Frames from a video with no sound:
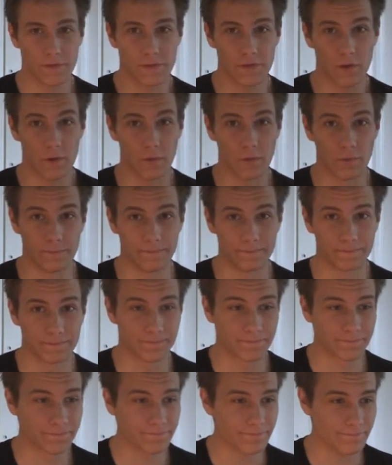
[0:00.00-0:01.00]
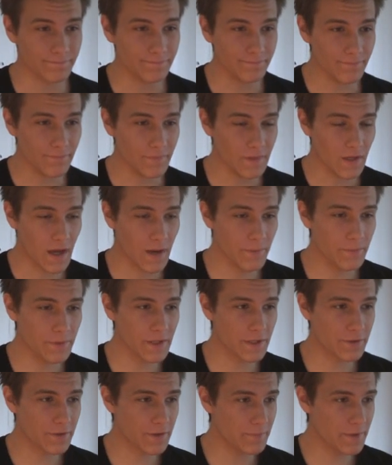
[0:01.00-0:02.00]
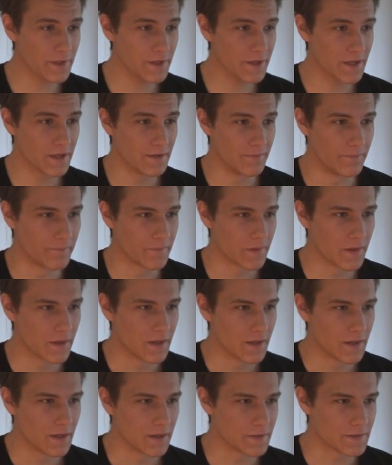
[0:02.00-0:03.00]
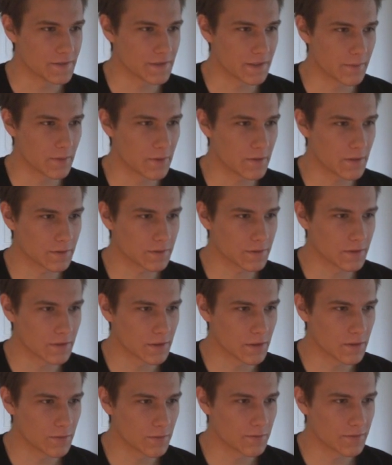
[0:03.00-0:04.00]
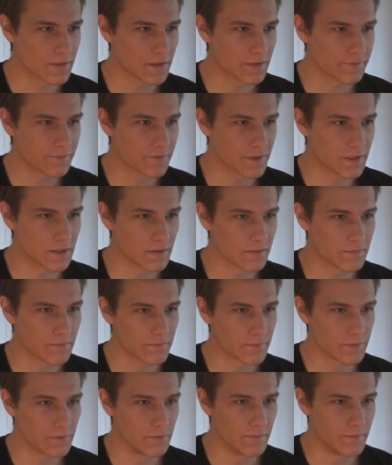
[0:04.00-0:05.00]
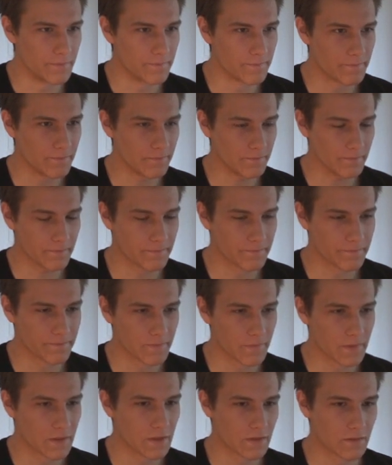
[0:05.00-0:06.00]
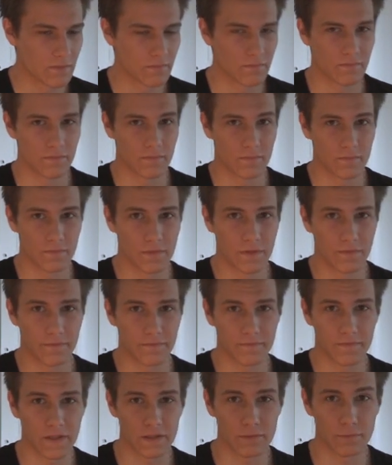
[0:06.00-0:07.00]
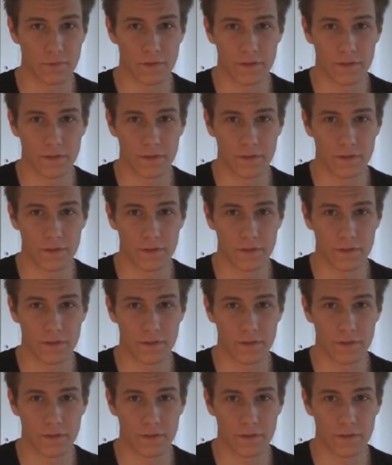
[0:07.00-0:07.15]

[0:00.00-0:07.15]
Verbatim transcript: so... I'm gonna try to play again. And this time I'm not gonna go into that freaking room. If that